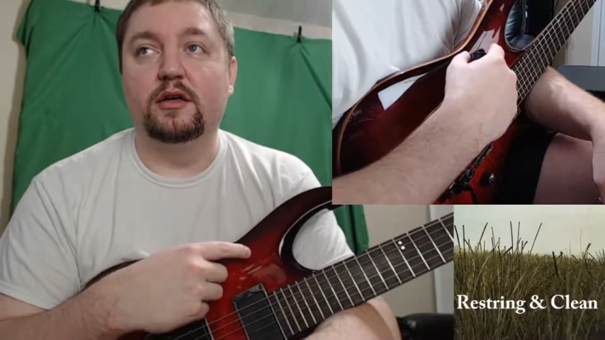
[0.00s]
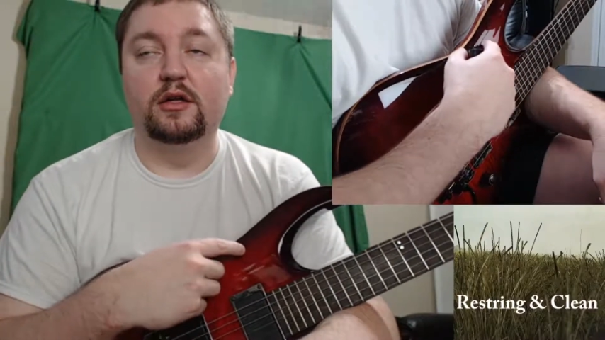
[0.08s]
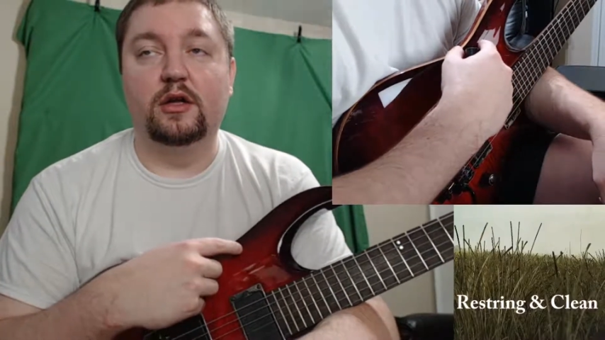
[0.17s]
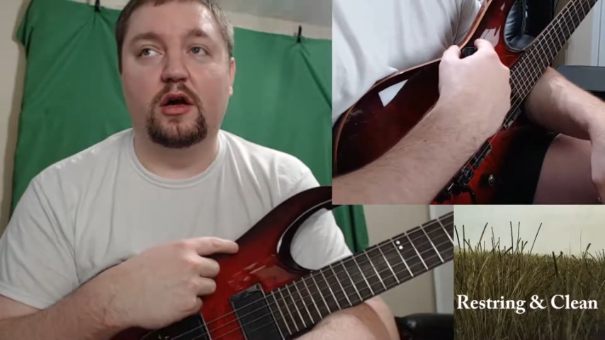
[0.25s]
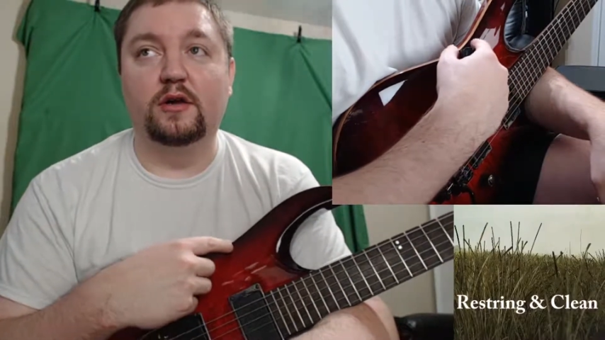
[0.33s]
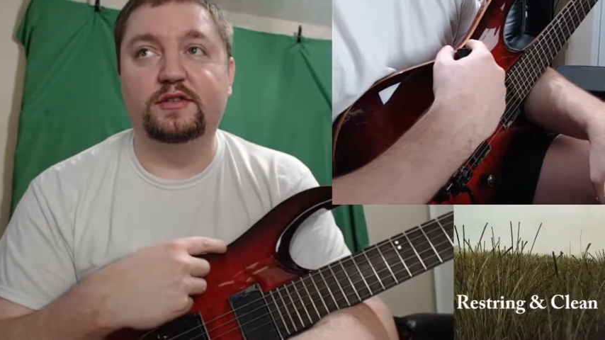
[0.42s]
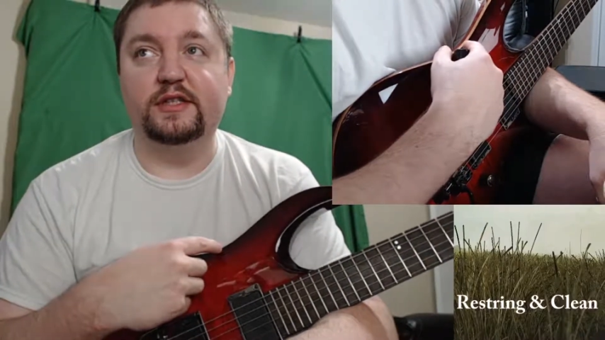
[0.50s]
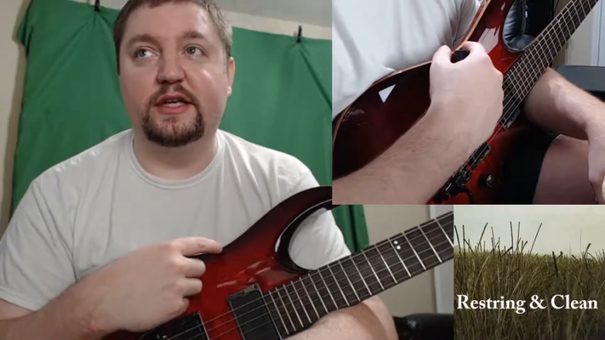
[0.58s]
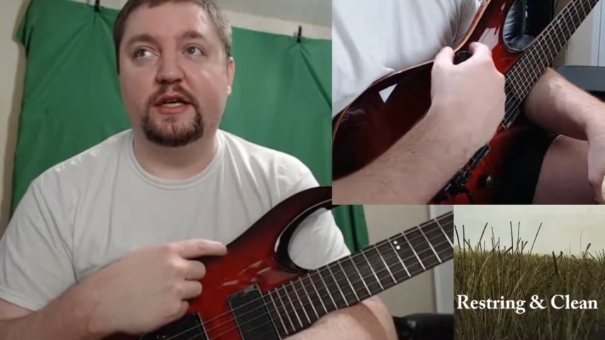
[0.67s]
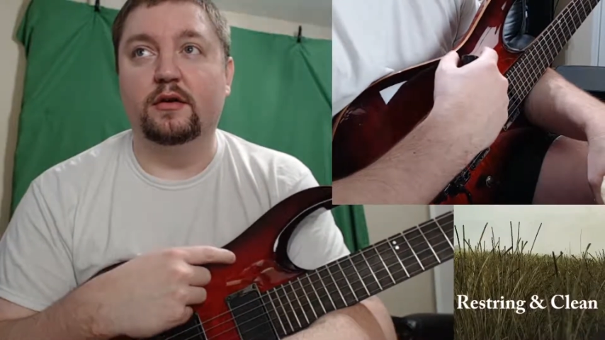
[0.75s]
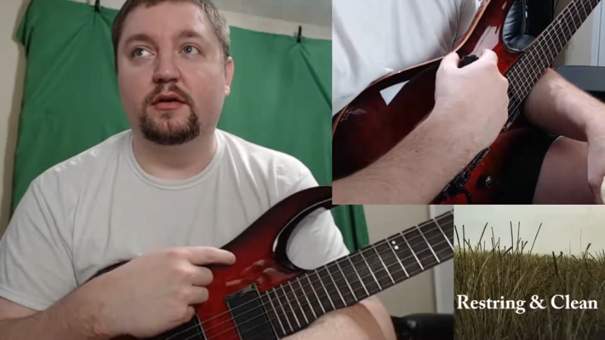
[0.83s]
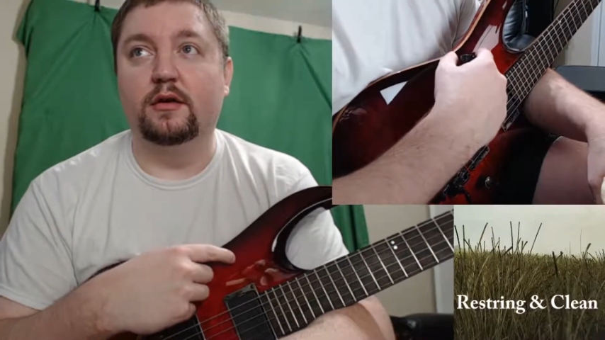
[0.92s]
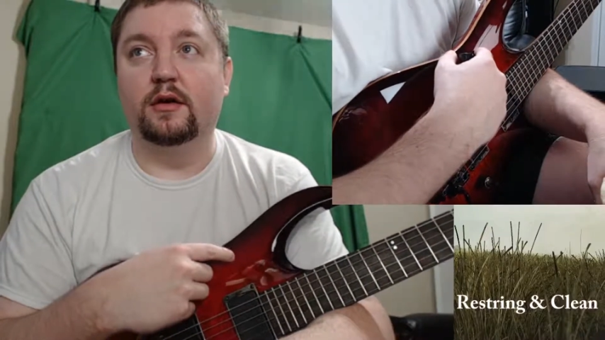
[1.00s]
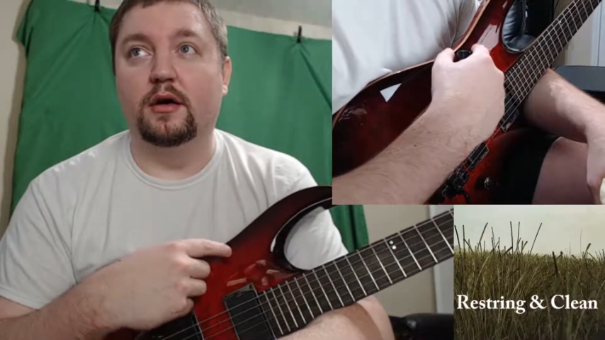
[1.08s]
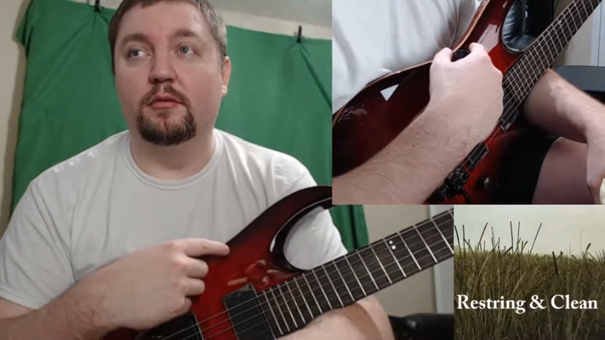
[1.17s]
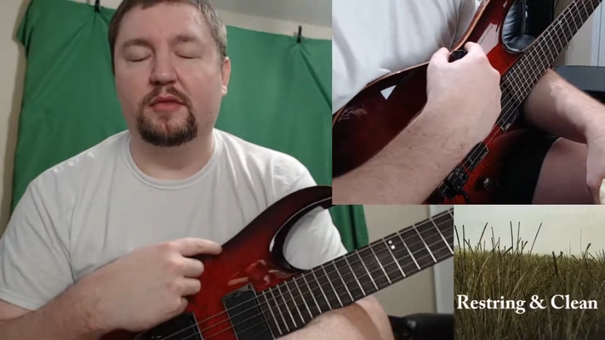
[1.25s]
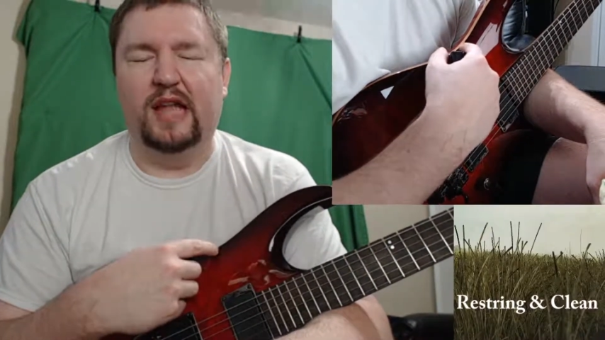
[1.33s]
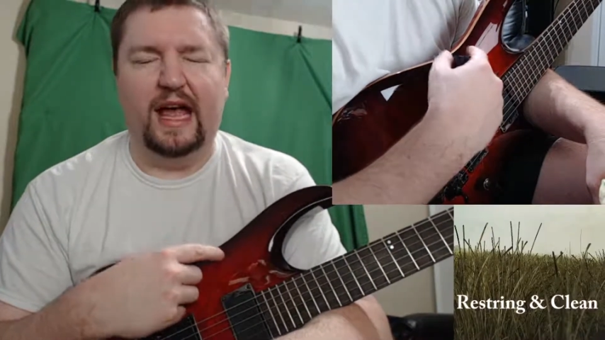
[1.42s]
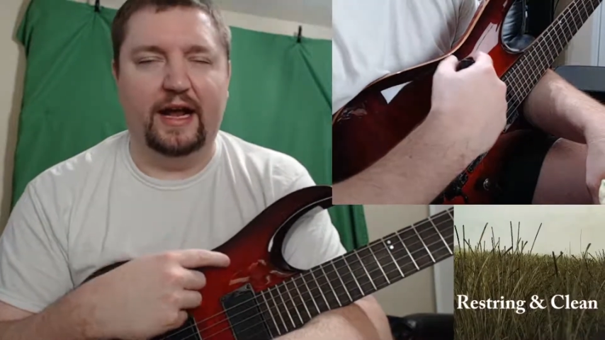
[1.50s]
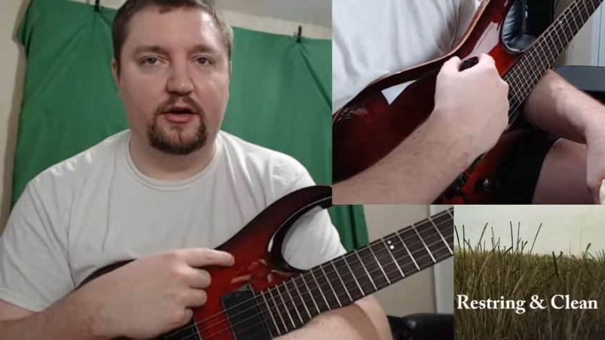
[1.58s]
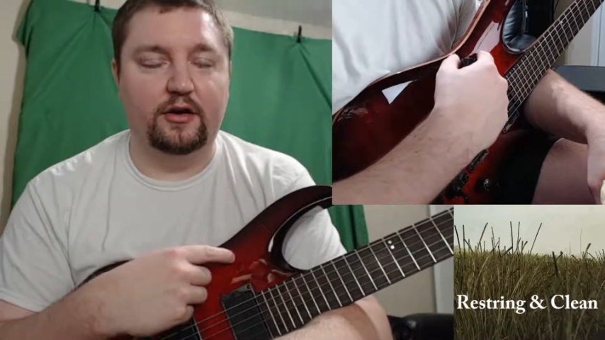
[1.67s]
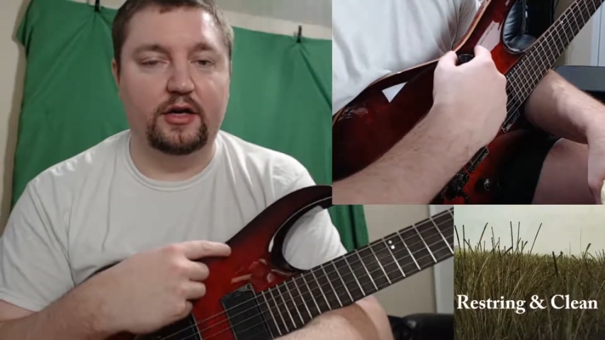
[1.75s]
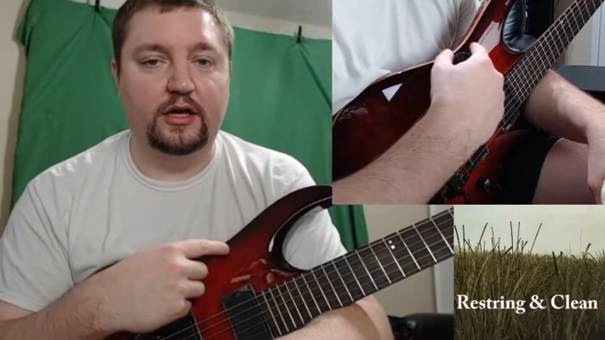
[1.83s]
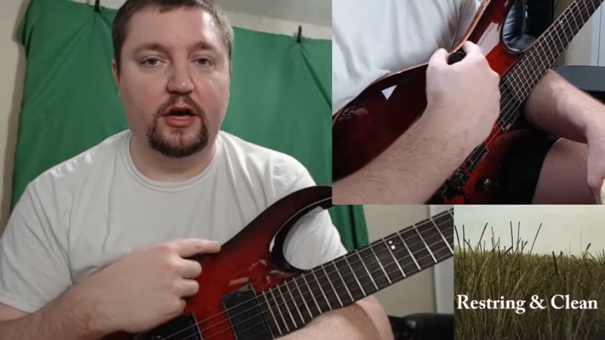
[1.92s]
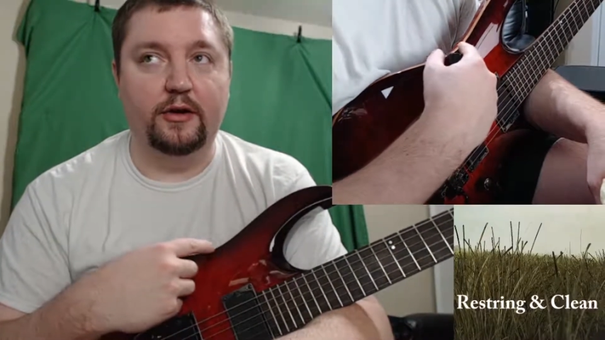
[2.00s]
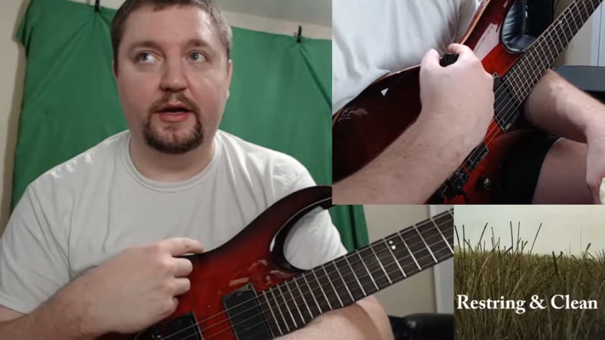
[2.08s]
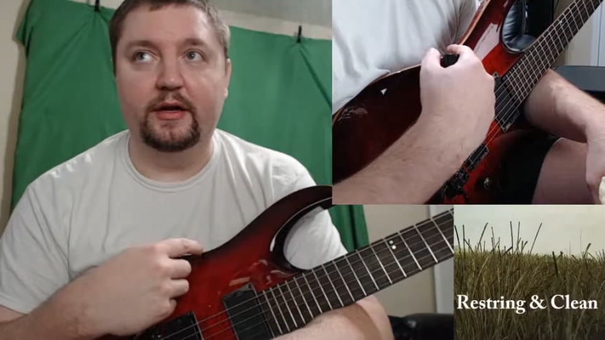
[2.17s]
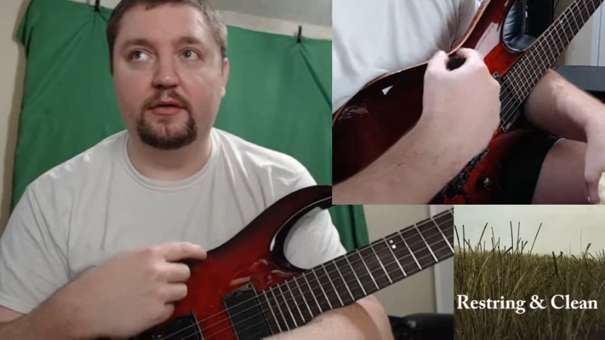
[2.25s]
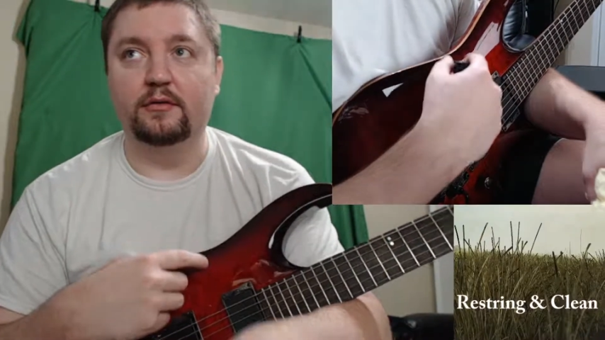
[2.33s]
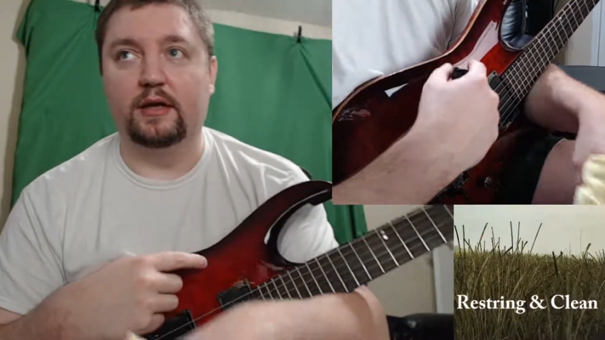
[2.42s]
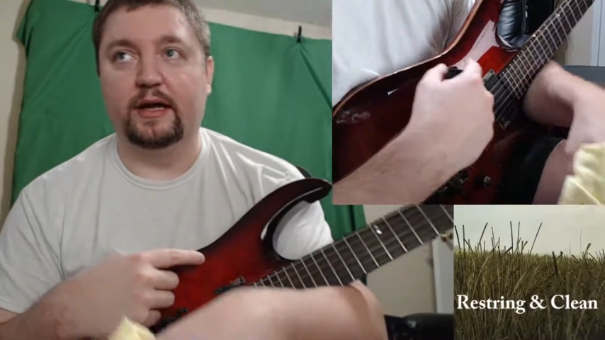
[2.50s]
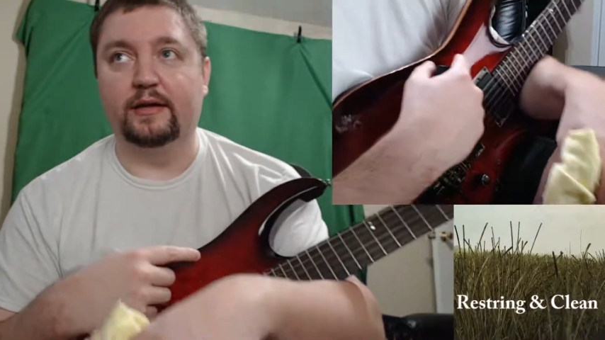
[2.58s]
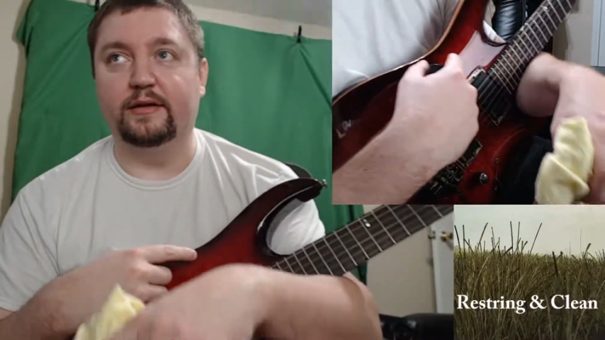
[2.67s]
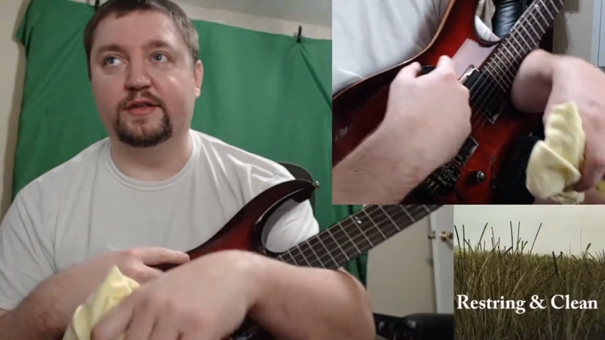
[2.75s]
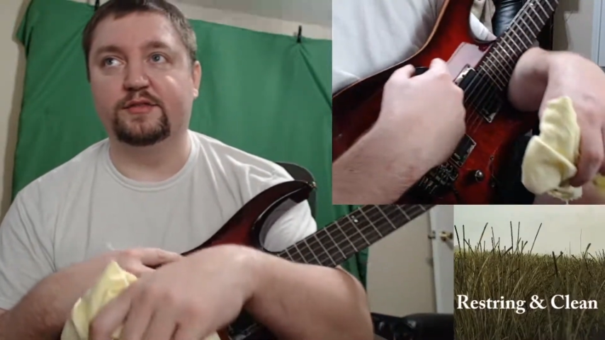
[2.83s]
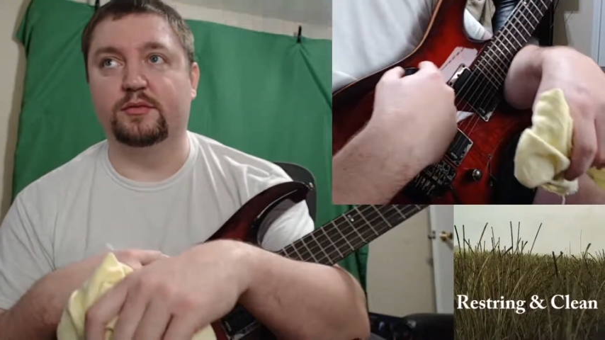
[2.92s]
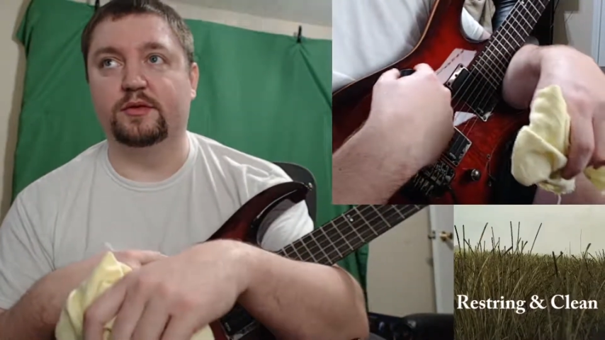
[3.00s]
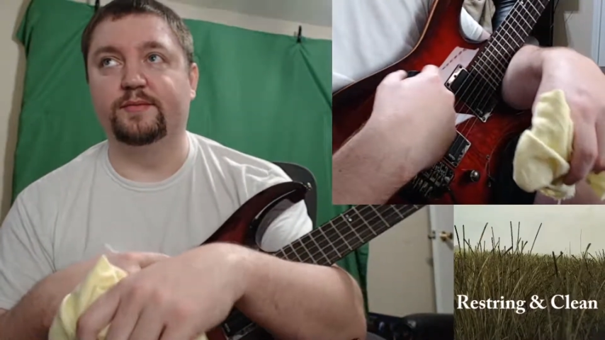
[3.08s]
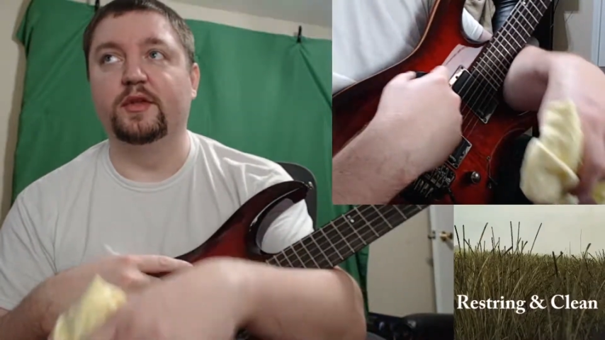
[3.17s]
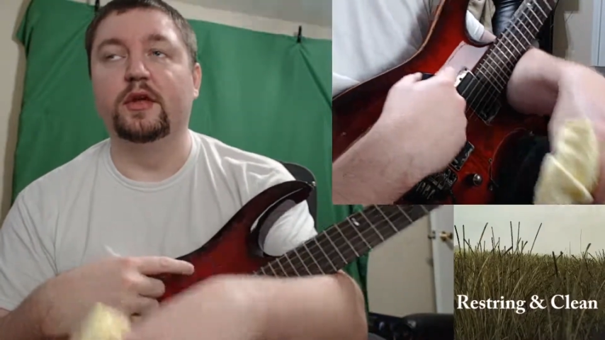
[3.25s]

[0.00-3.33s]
glossy lacquer coating like this one,